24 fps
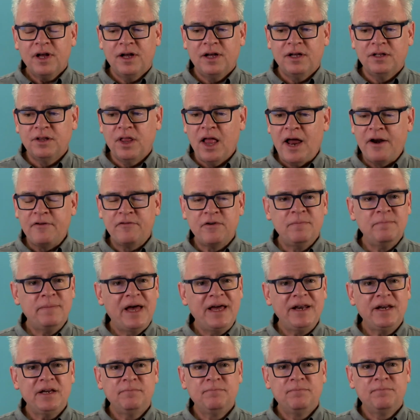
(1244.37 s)
A lot of
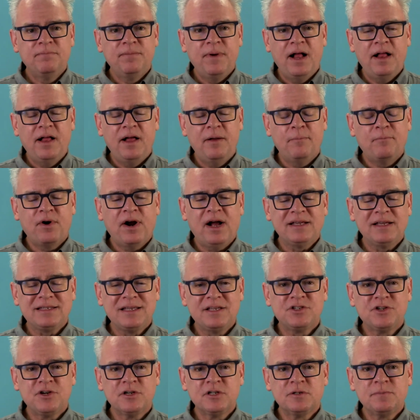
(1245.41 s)
embedded
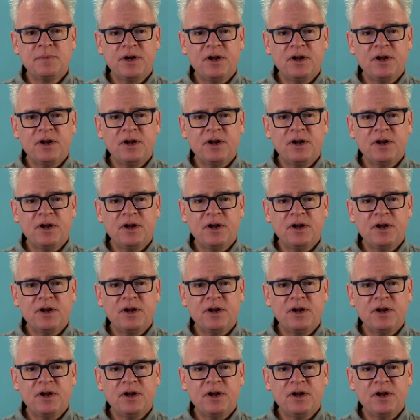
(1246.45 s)
processors,